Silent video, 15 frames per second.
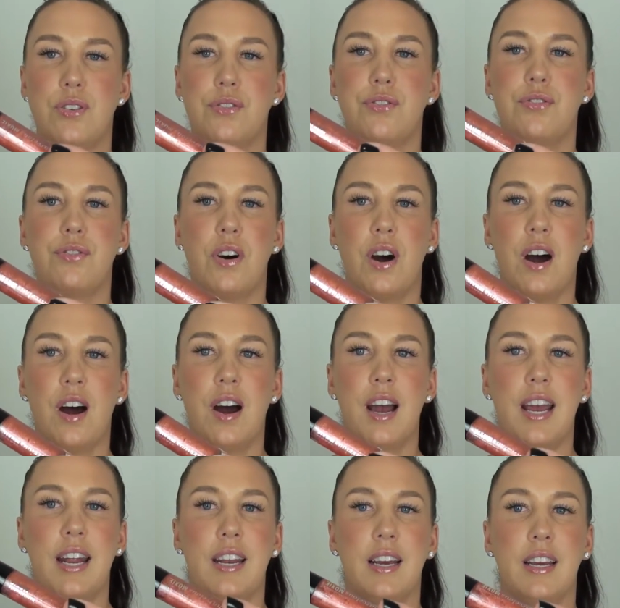
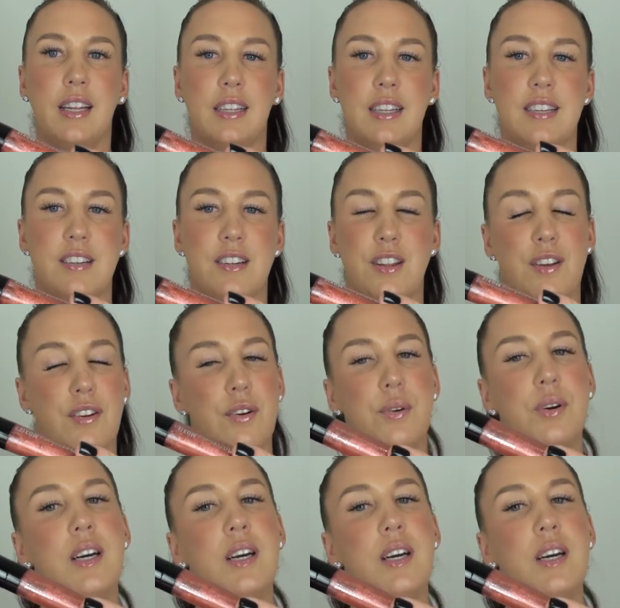divine glitter through